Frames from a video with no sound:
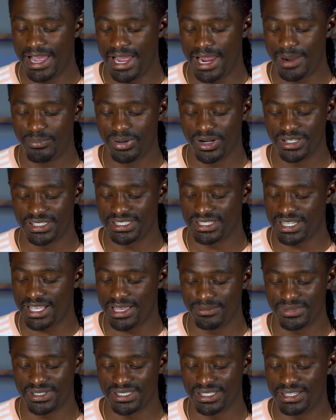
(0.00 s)
I purchased
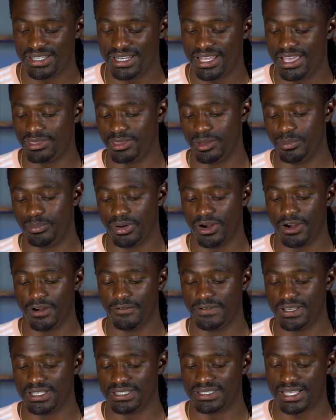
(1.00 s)
Amazon at the
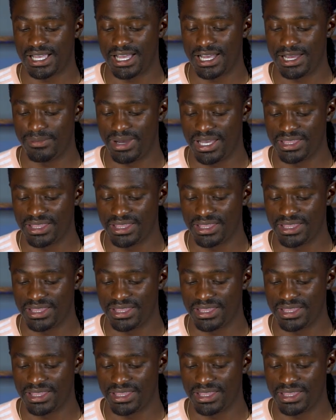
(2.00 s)
perfect time,